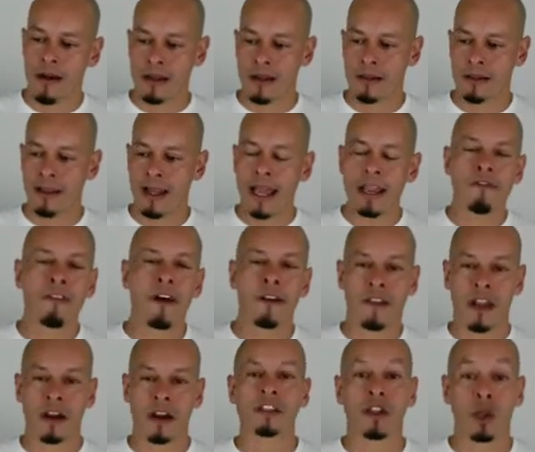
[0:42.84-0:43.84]
life out
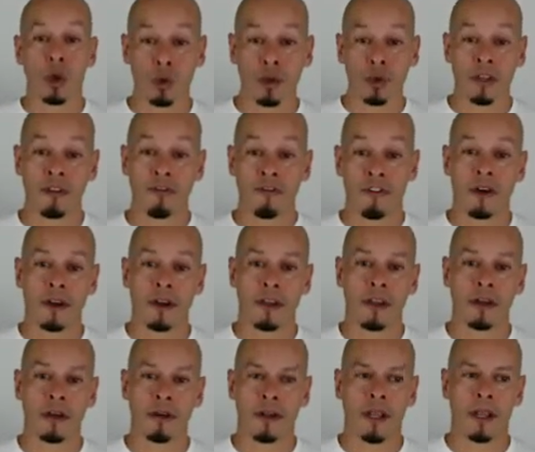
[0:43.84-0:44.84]
there is so different.
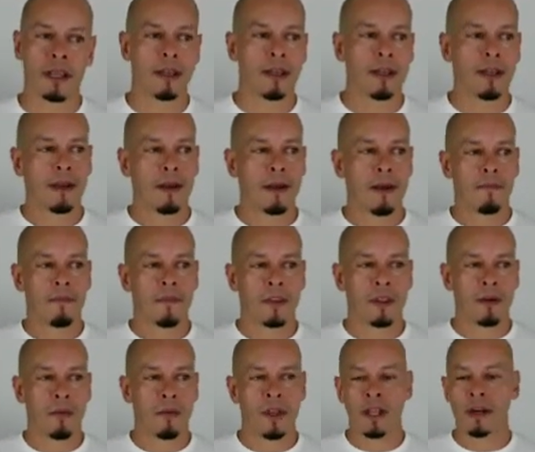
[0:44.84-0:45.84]
Like,
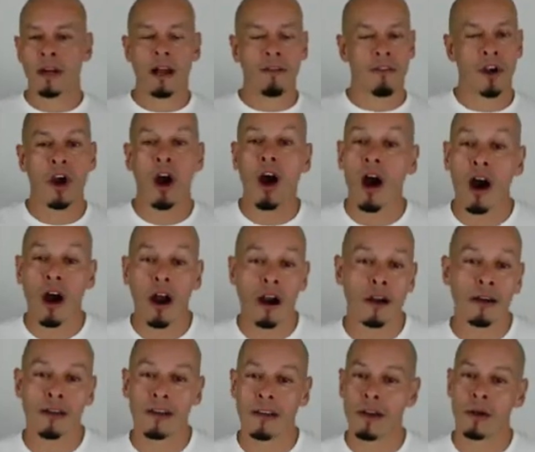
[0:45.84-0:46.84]
we didn't have a
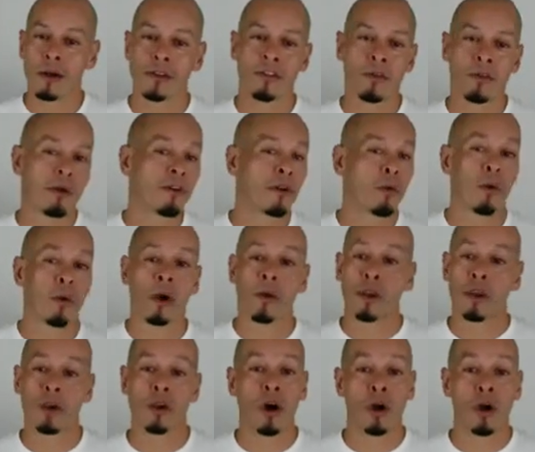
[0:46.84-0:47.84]
car. So everywhere
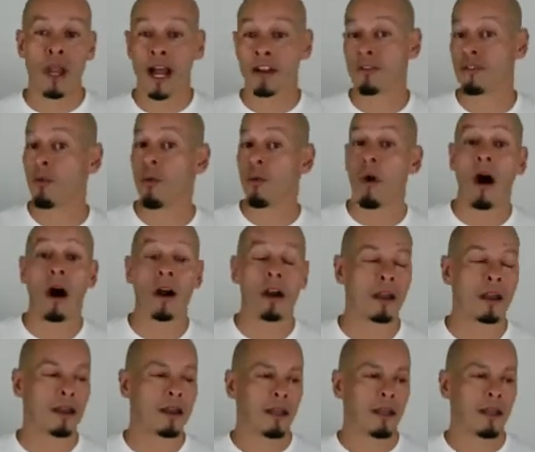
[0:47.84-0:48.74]
you go, you had to walk.